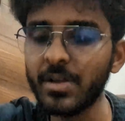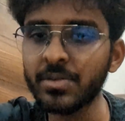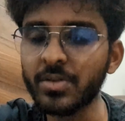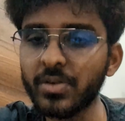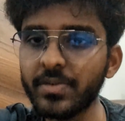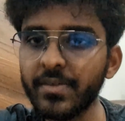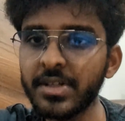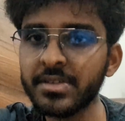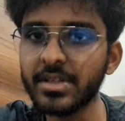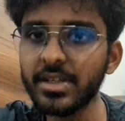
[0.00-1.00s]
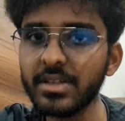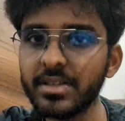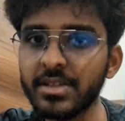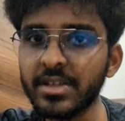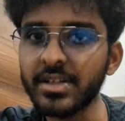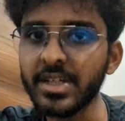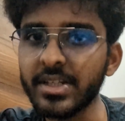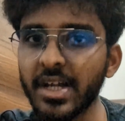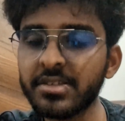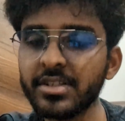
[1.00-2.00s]
So we will see the
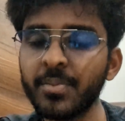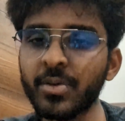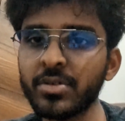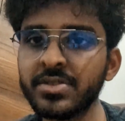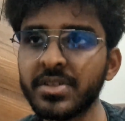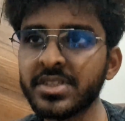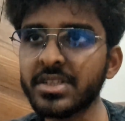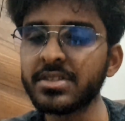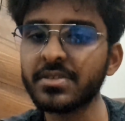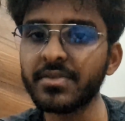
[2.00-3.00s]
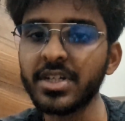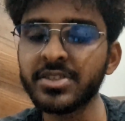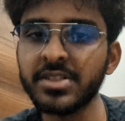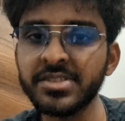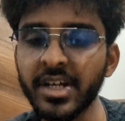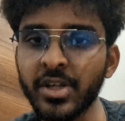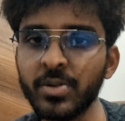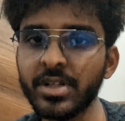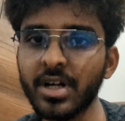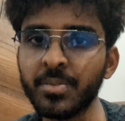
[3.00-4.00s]
next approach, which is virtual
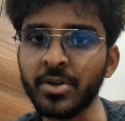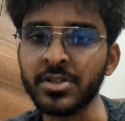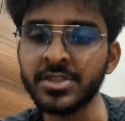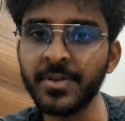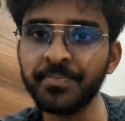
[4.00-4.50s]
circuit approach.